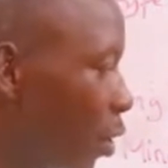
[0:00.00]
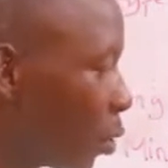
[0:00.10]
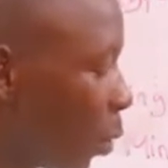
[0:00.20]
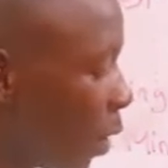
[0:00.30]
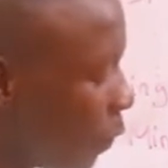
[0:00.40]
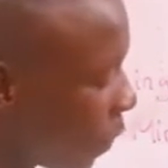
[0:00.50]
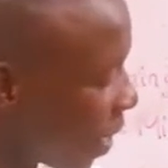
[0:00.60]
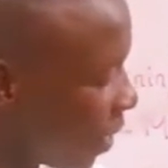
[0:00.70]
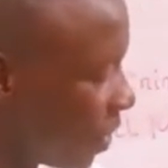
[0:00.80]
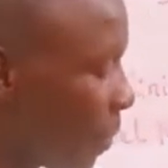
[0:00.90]
So if
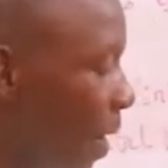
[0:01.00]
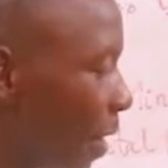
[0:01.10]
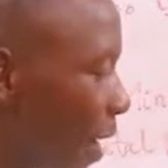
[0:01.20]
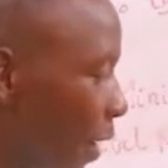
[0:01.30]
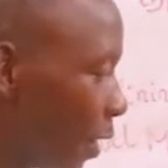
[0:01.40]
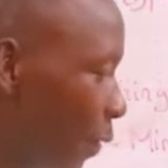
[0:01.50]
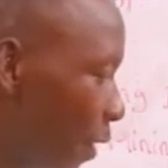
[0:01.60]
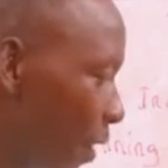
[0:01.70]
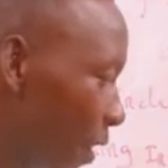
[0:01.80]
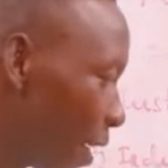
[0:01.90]
there is a mining
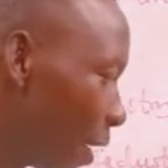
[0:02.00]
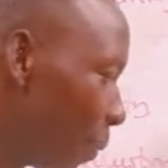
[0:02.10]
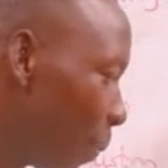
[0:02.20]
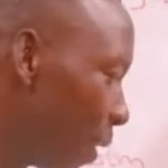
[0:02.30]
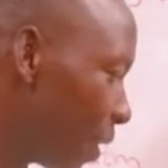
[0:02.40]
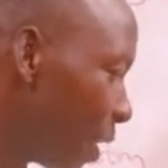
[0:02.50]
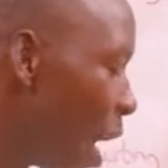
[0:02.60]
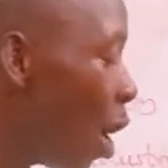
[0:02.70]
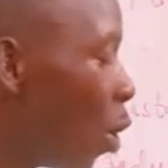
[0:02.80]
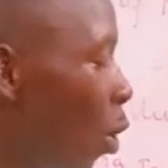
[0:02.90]
activities taking place,
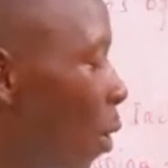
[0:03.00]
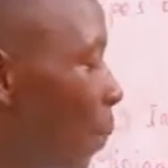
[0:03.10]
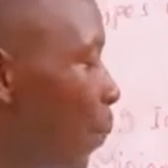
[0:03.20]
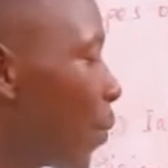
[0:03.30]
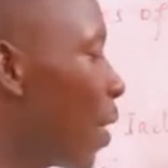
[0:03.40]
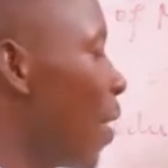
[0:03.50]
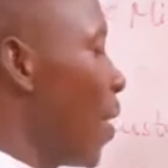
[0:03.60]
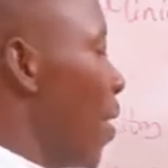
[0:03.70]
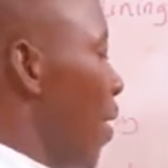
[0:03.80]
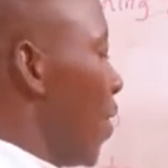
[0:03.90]
now
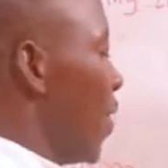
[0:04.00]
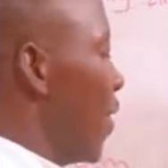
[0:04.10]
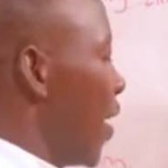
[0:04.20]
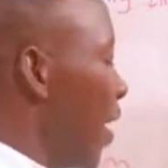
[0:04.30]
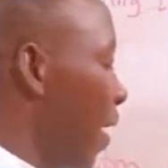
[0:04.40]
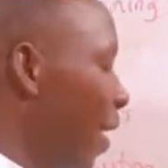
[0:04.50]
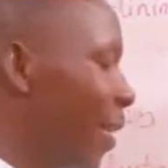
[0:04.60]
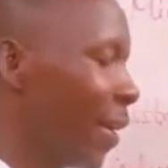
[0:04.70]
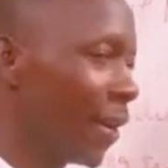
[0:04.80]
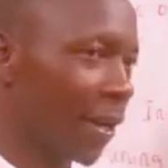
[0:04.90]
the
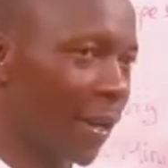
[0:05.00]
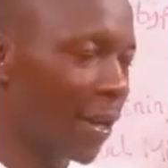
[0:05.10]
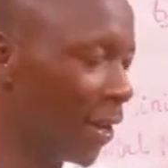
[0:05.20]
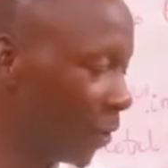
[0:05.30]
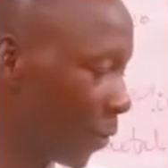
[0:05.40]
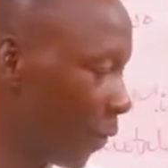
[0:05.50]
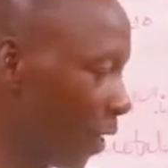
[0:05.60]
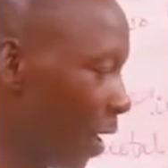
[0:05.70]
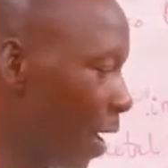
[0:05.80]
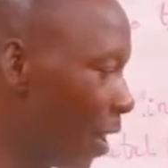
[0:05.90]
cleanness of
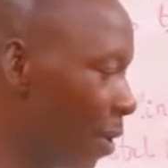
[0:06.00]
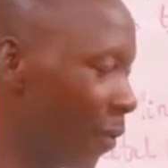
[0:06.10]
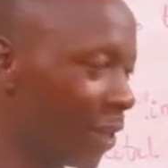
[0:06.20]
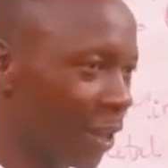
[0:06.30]
the area will